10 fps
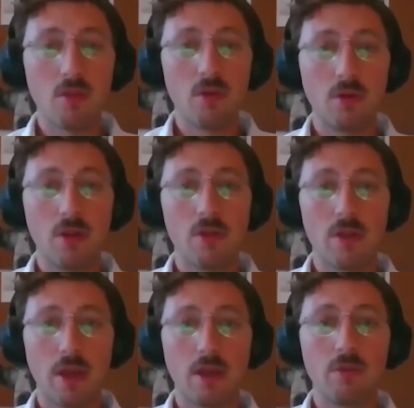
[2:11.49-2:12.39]
So the
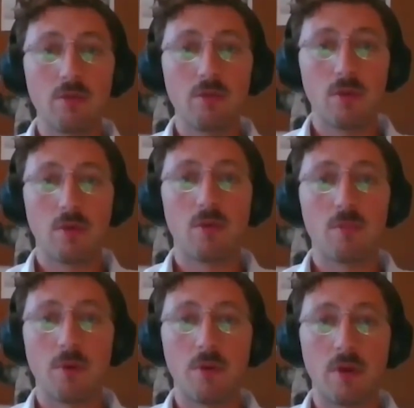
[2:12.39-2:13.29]
second
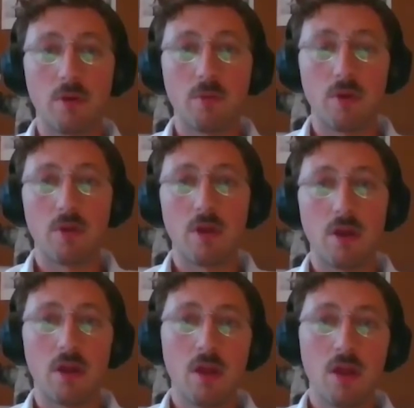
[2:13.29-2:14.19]
research project was
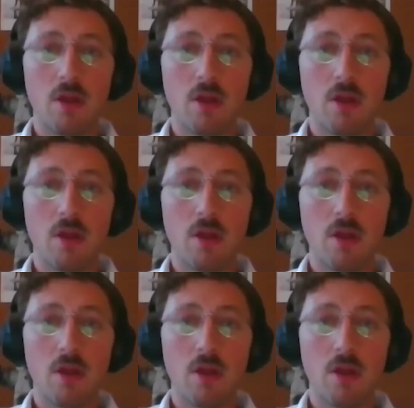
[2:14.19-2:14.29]
a